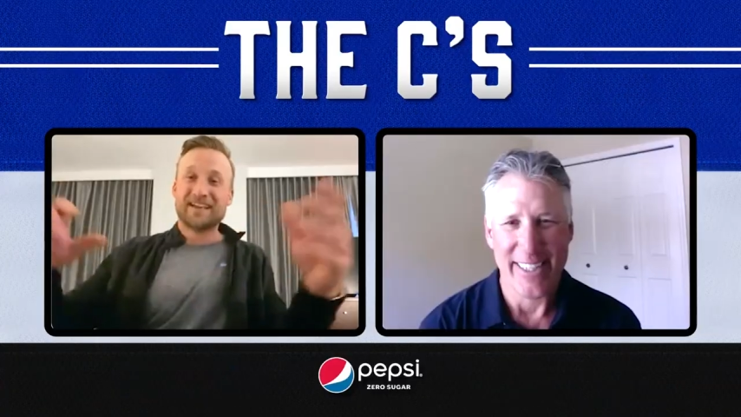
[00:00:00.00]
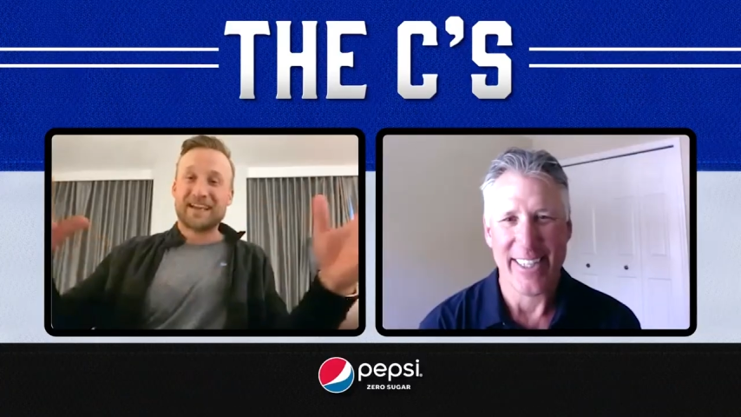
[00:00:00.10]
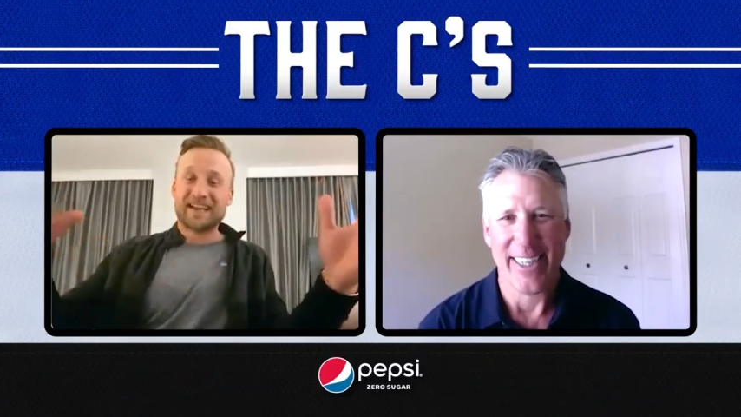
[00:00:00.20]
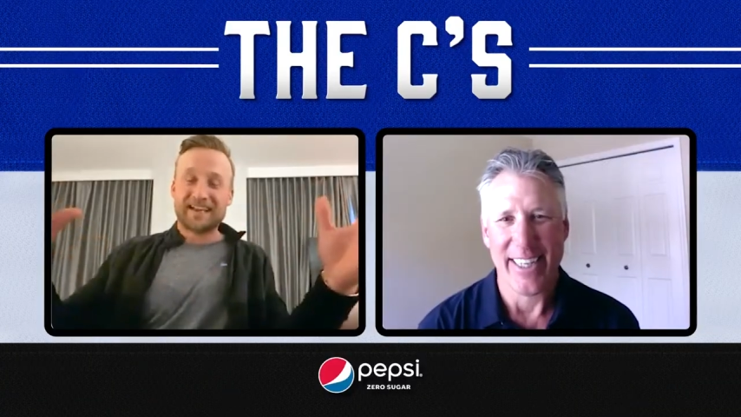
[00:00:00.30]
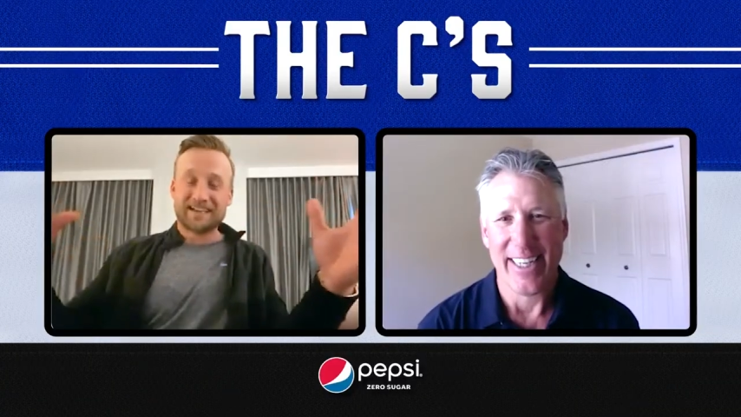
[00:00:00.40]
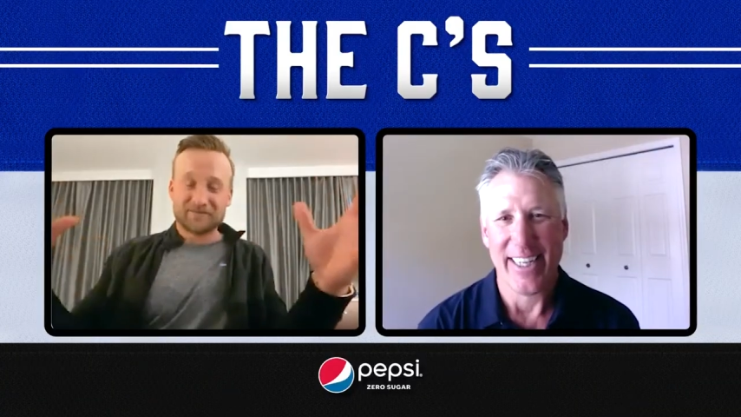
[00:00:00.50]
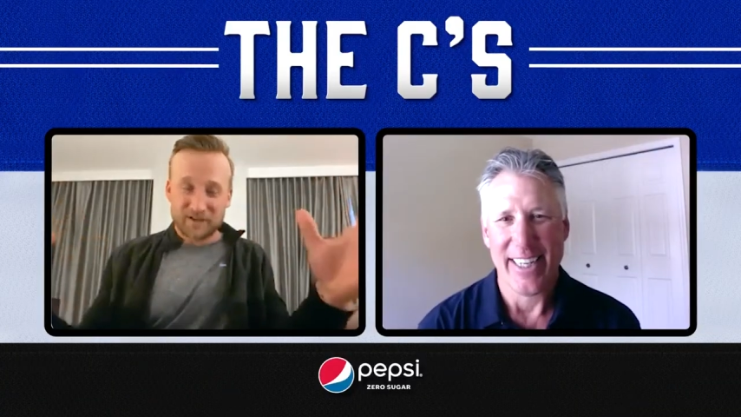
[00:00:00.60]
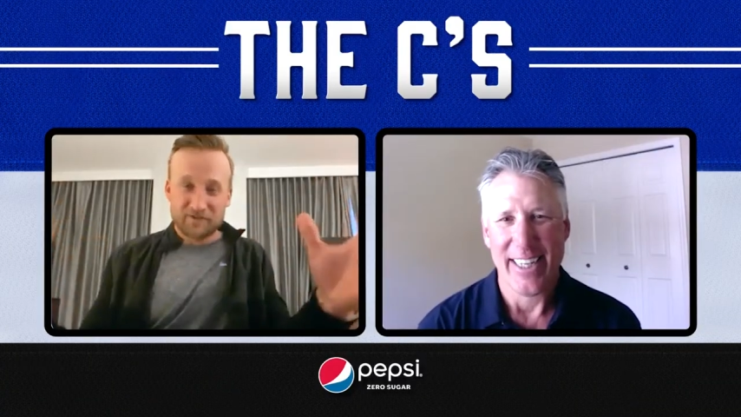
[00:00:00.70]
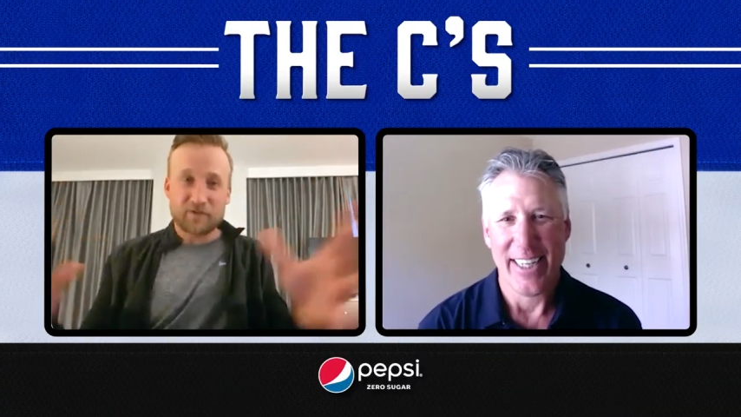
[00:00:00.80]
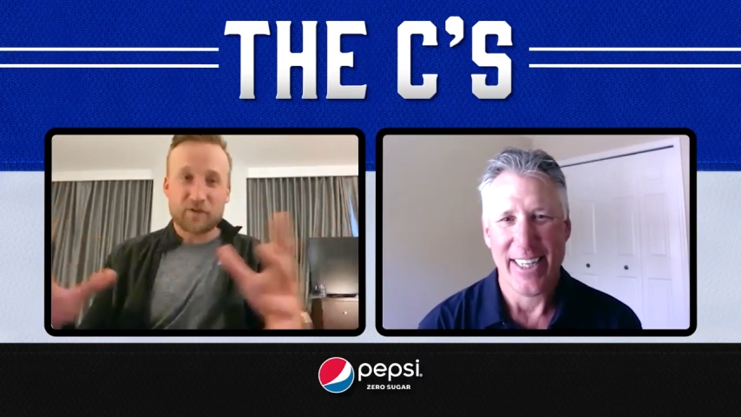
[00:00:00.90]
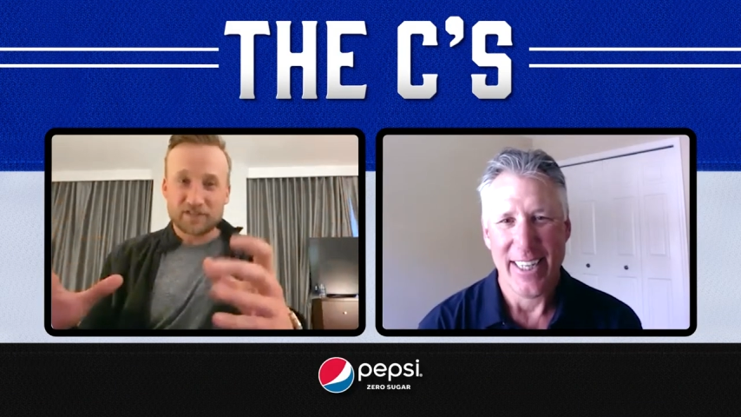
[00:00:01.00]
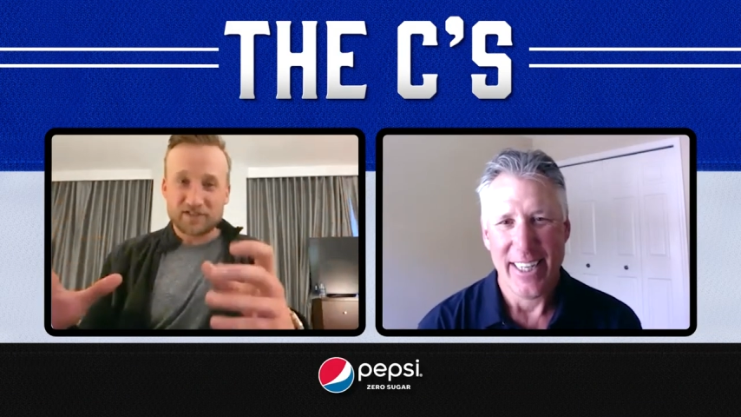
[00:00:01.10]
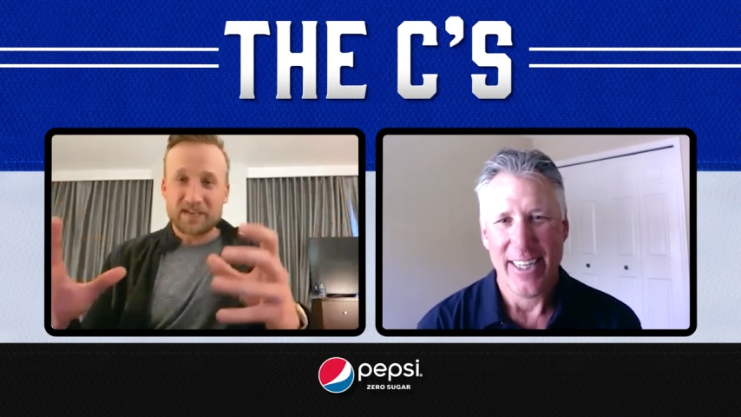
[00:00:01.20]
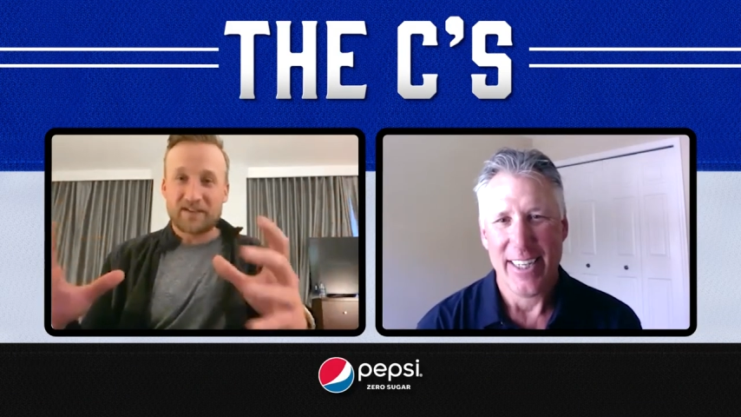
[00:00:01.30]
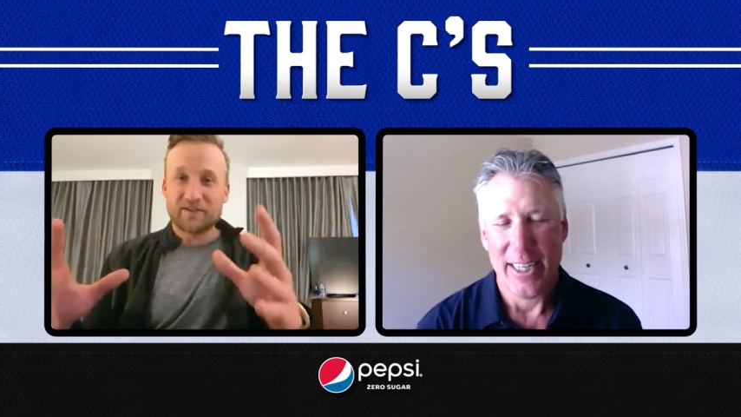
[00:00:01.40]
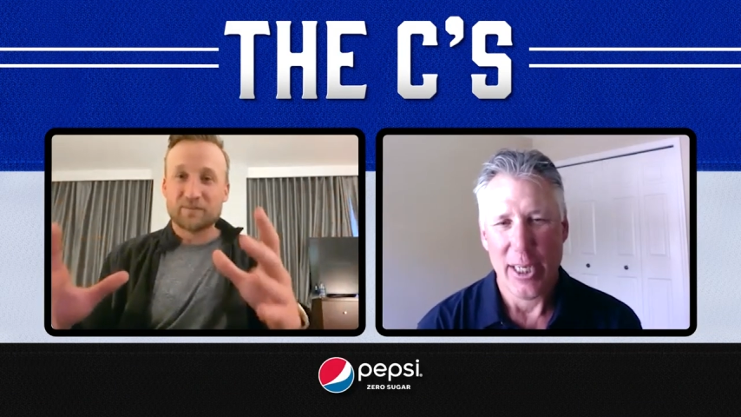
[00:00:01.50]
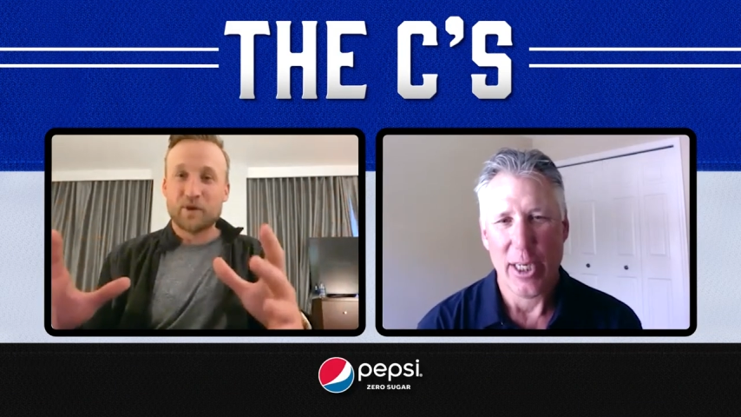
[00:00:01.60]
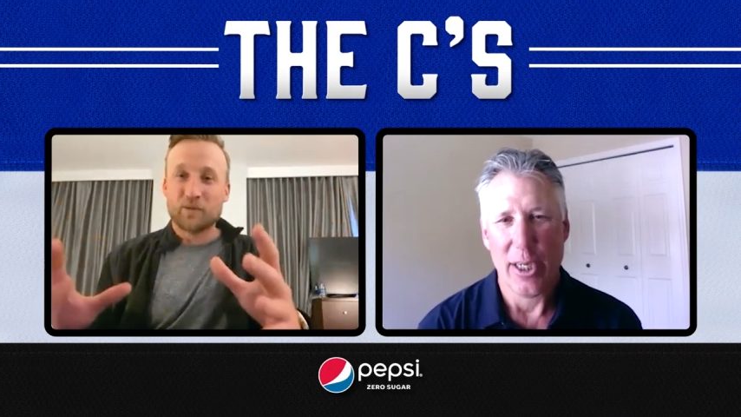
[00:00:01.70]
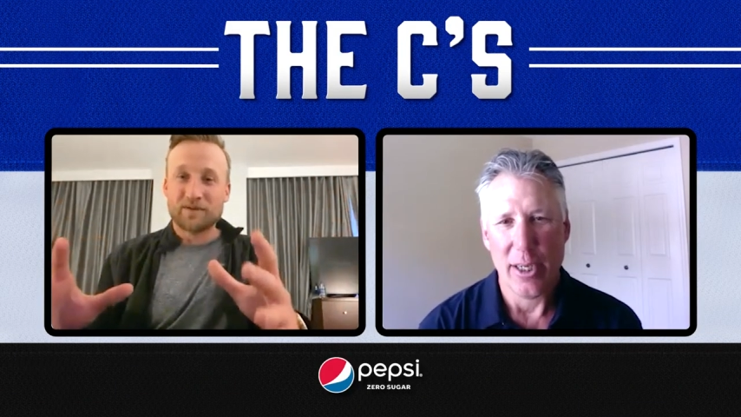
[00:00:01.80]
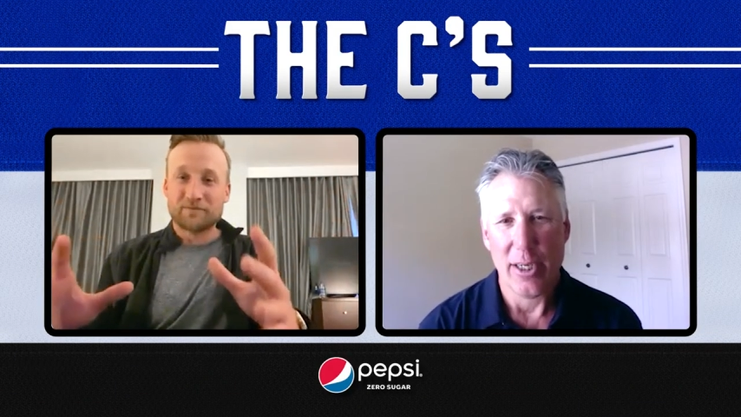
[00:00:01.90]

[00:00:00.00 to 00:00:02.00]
Speaker 1: And of course, you have your moment